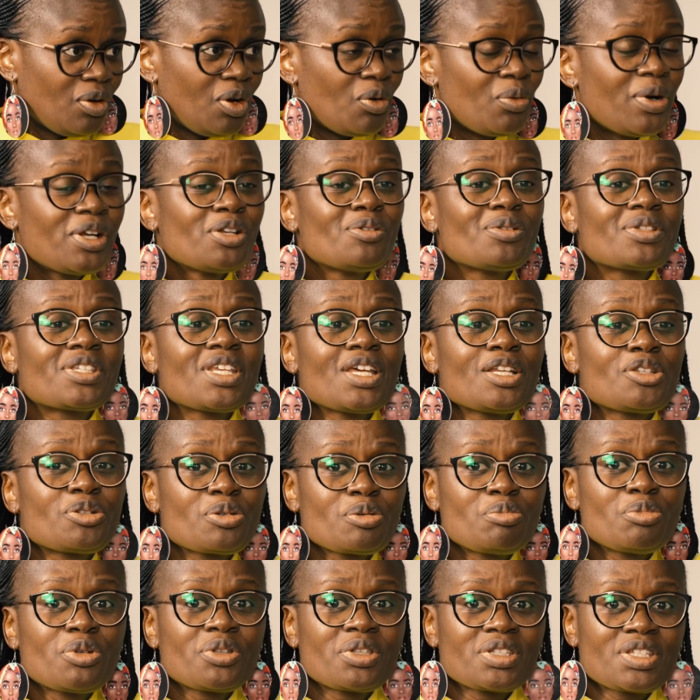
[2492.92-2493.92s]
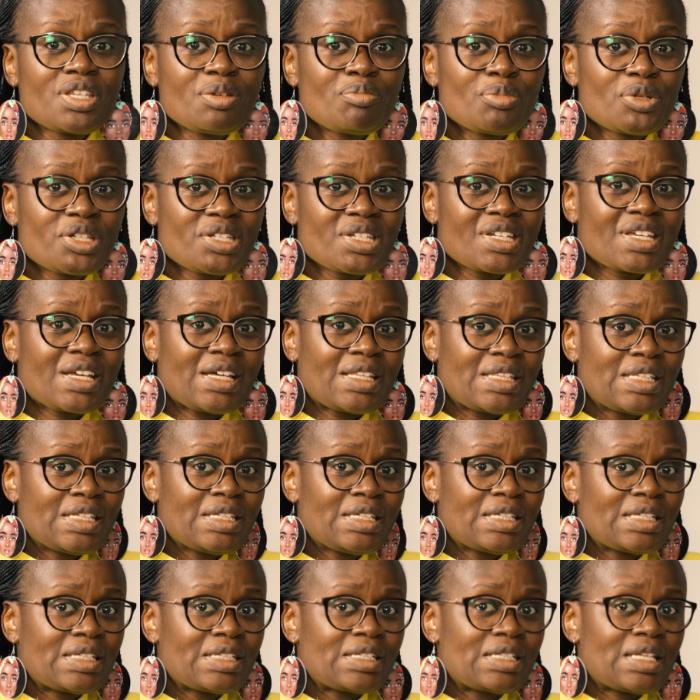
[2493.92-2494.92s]
When you say it should be on the same metric, I
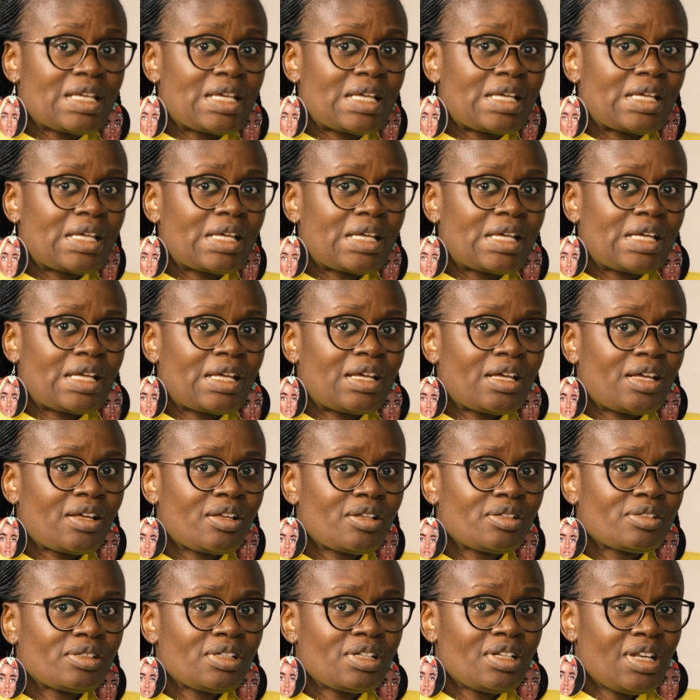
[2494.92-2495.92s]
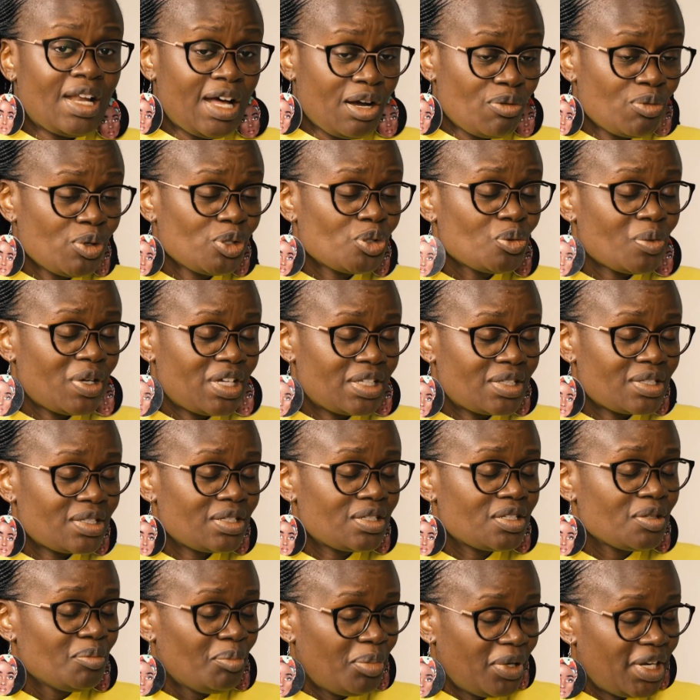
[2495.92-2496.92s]
think language-wise,
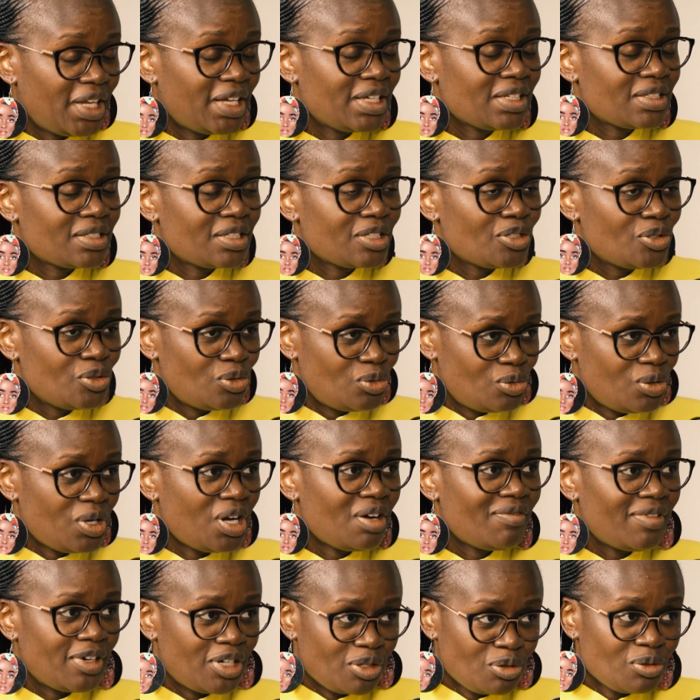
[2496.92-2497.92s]
it implies that you have a